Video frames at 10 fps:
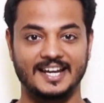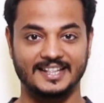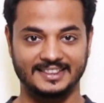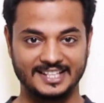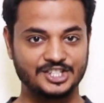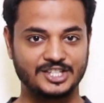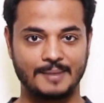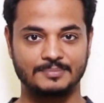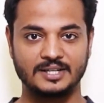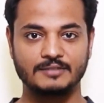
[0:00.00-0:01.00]
In this
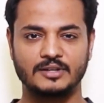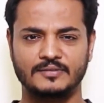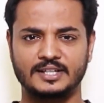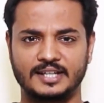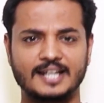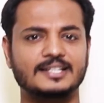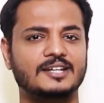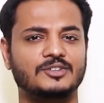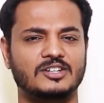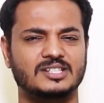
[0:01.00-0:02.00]
chapter, we will take
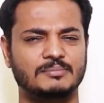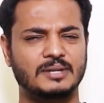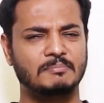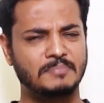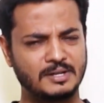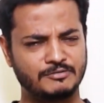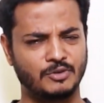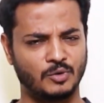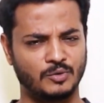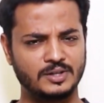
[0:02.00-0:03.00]
that concept a bit
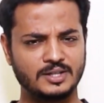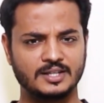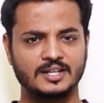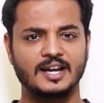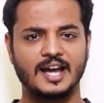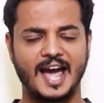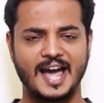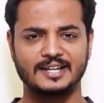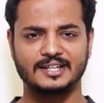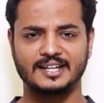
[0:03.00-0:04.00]
forward
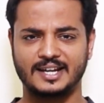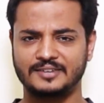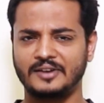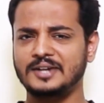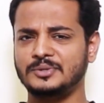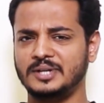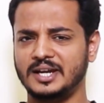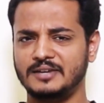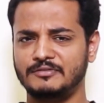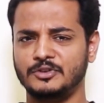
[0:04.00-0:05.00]
and try to
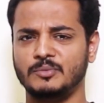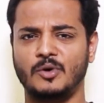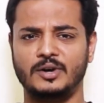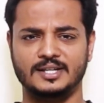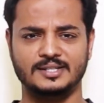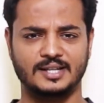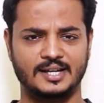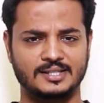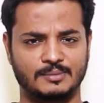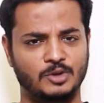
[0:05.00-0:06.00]
gain few more
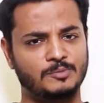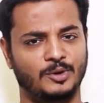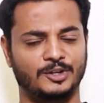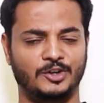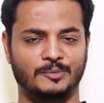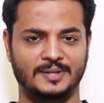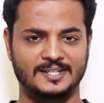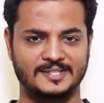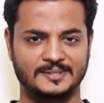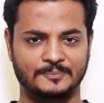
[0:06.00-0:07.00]
insights about
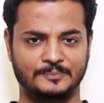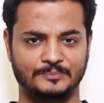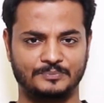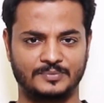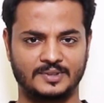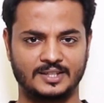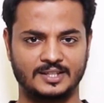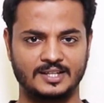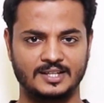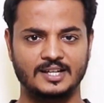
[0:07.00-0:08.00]
polynomials.
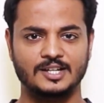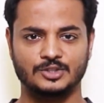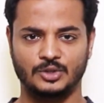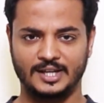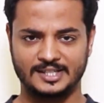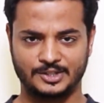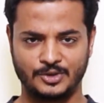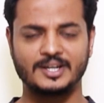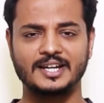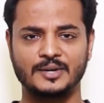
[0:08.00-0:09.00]
So let's
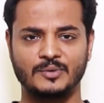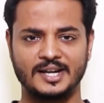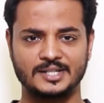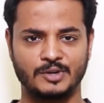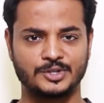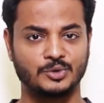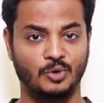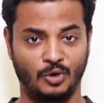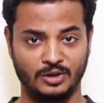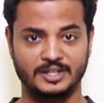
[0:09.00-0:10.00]
quickly revise what you
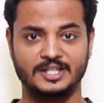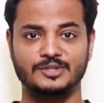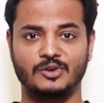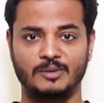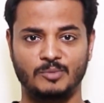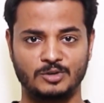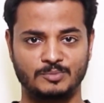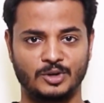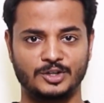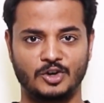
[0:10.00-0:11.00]
already know about
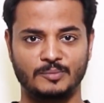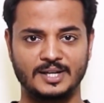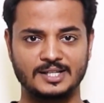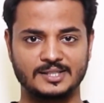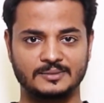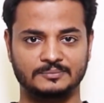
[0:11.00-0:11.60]
polynomials.